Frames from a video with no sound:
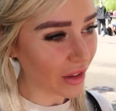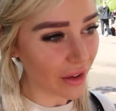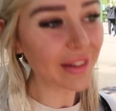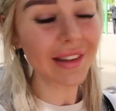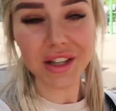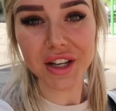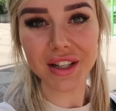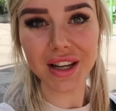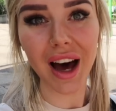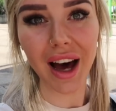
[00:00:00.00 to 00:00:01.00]
I'm having such a
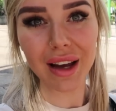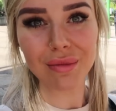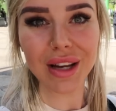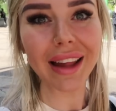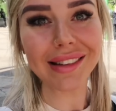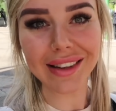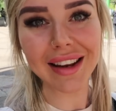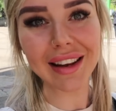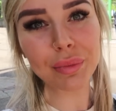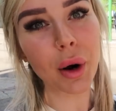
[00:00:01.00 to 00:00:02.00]
good time.
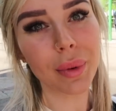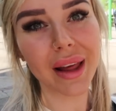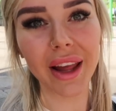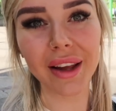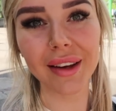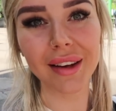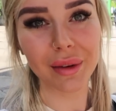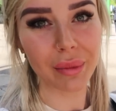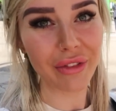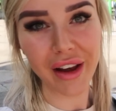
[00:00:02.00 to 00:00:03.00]
Chessington is probably
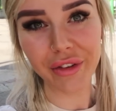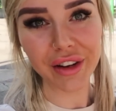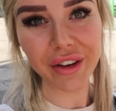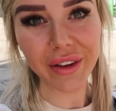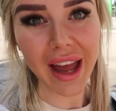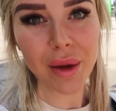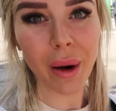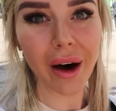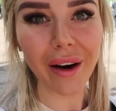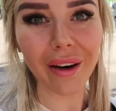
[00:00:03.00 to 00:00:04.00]
my favourite U K
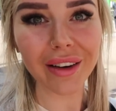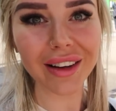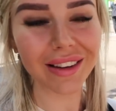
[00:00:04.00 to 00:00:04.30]
park.